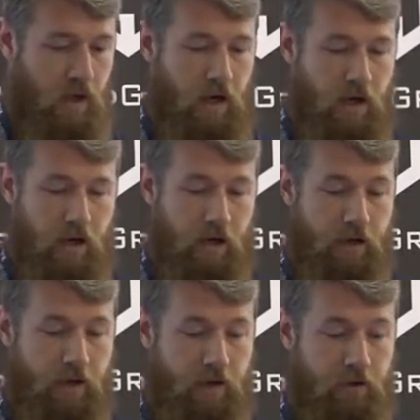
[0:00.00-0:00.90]
Uh,
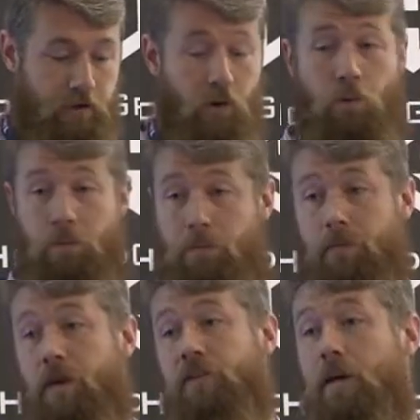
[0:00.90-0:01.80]
so,
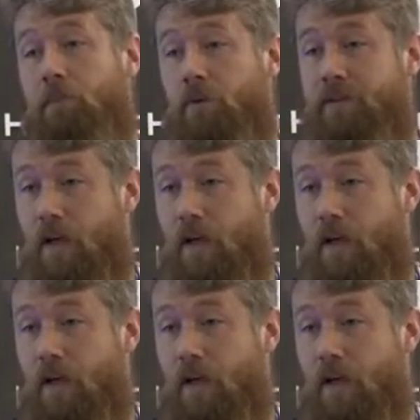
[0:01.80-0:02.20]
an example at